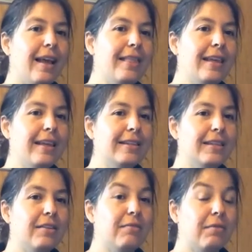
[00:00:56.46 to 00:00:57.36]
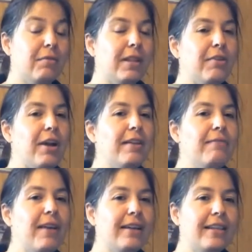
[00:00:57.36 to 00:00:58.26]
I think it's a really
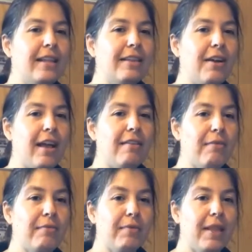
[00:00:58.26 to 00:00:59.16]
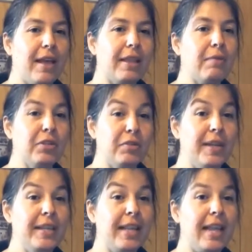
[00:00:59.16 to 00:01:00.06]
great effect that that we're
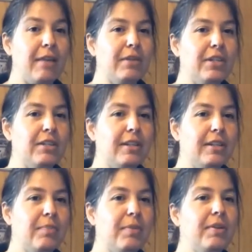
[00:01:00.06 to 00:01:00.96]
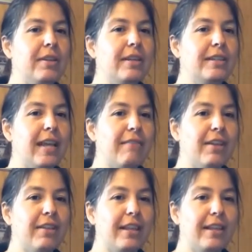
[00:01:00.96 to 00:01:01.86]
doing in the language in this community is
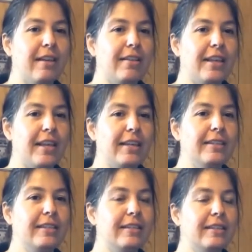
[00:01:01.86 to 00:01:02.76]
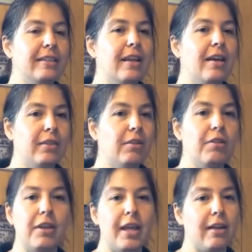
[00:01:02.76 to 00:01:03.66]
having on the kids.
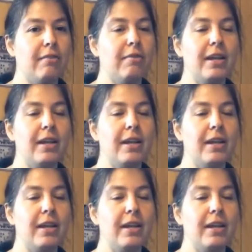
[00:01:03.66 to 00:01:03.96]
They're learning how to